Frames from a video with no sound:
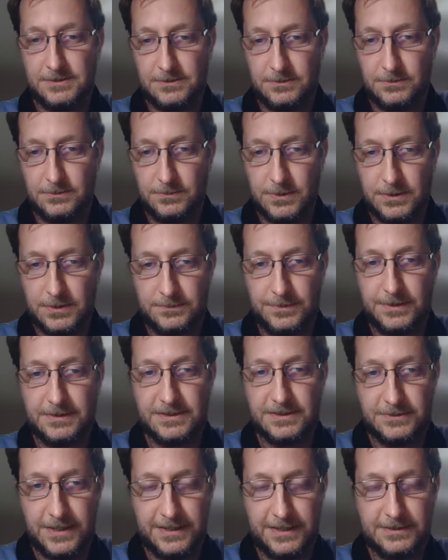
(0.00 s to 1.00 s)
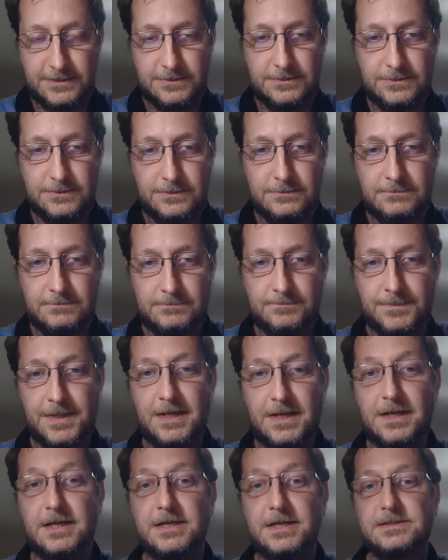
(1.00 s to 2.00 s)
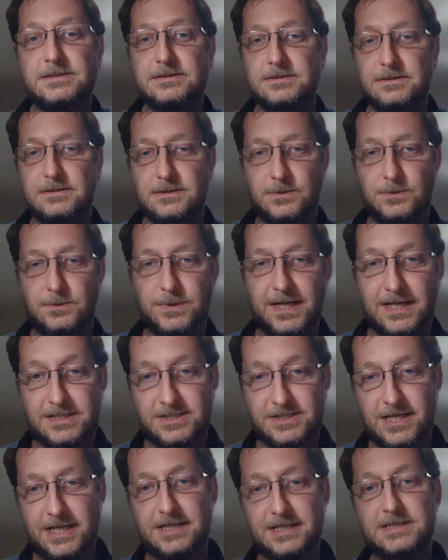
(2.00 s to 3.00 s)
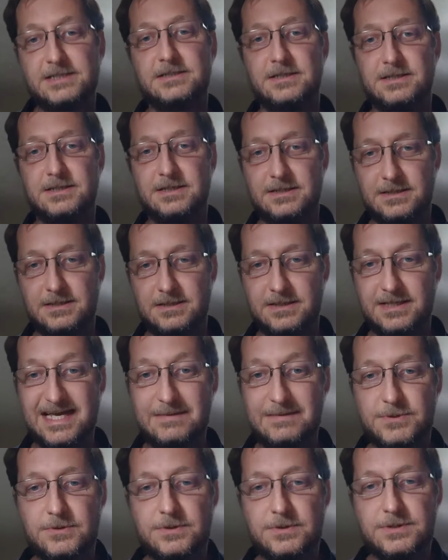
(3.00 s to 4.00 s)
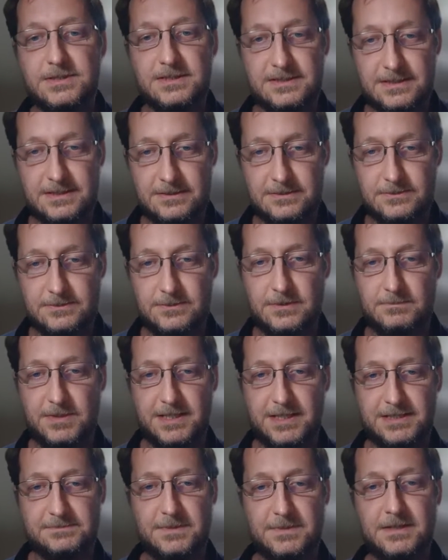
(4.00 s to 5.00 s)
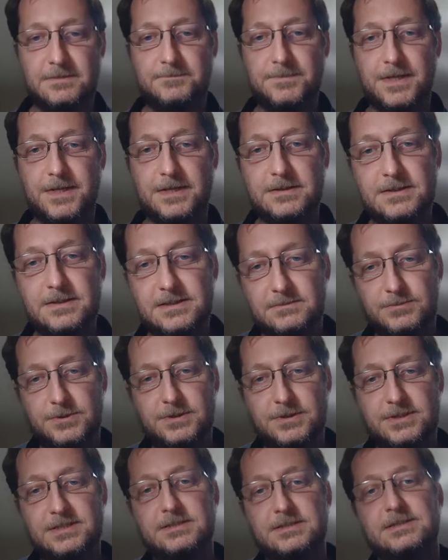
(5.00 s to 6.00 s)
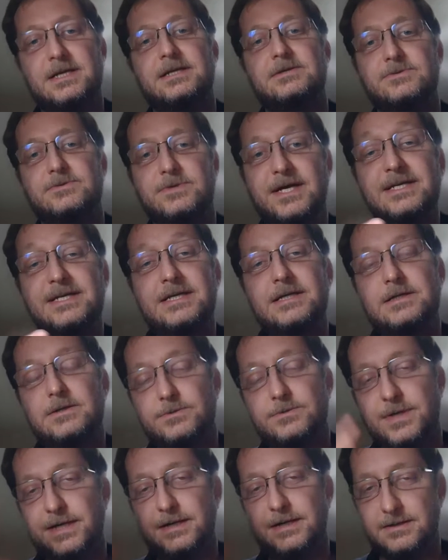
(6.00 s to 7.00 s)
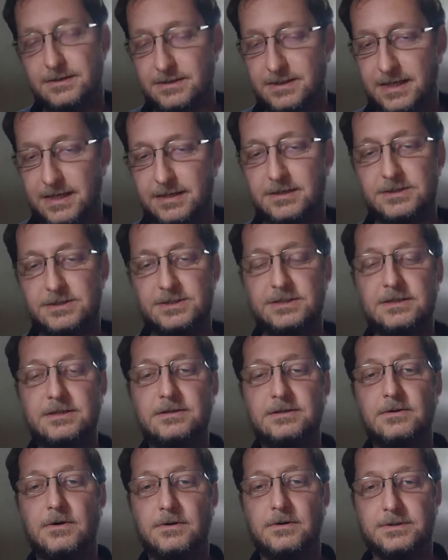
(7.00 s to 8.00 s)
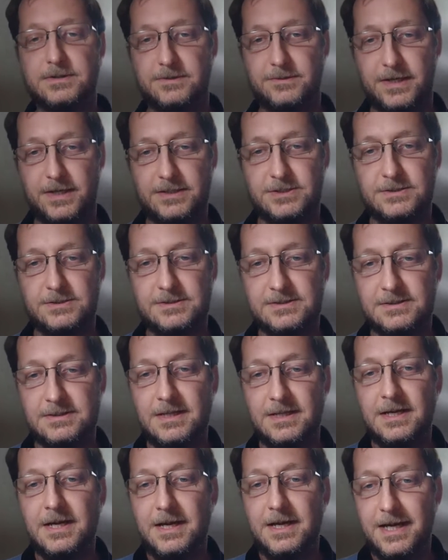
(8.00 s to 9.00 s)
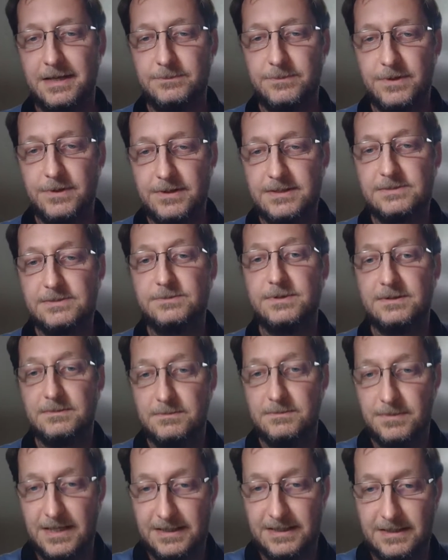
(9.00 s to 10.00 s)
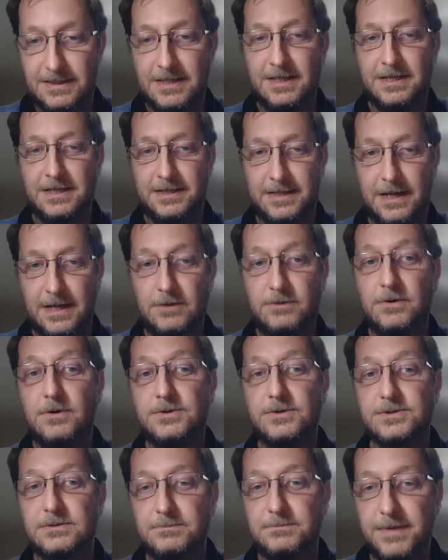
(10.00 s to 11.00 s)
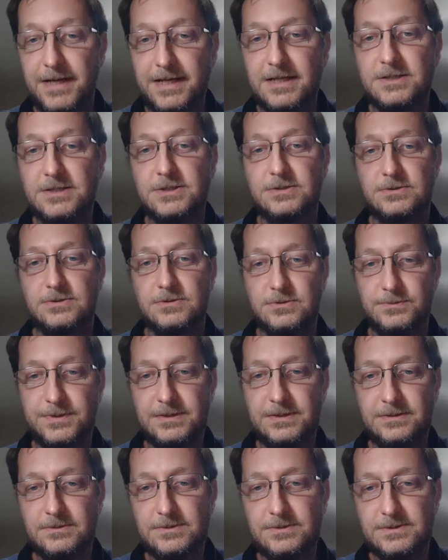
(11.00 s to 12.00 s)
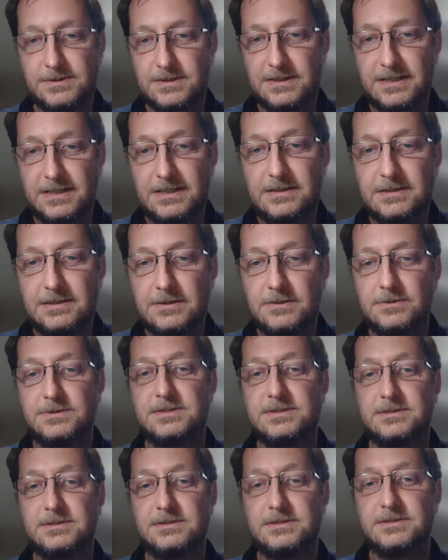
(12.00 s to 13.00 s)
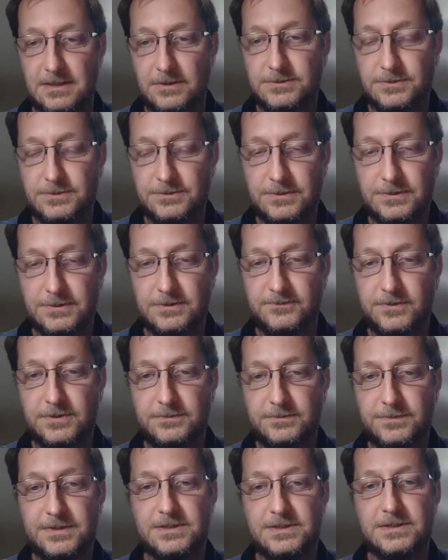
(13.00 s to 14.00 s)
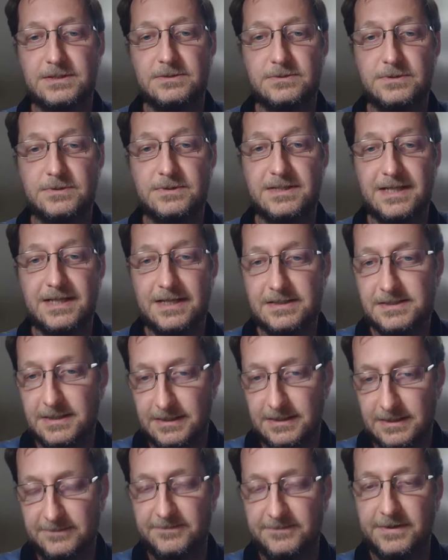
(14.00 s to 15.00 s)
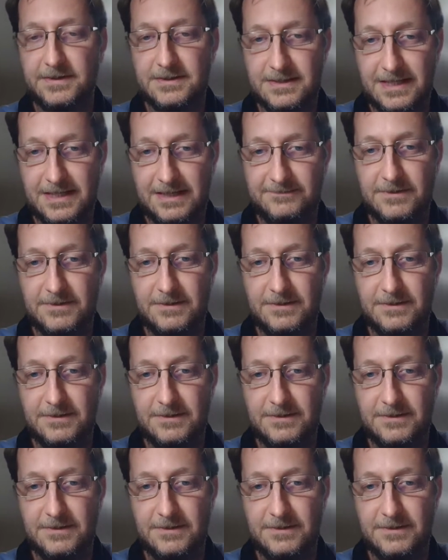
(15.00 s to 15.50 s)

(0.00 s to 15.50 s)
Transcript: So what we are trying to do is we inject impurities into the plasma, and these impurities then radiate away the energy in all directions. And with this, we by now also manage to reduce the heat loads down to the divertor region to an insignificant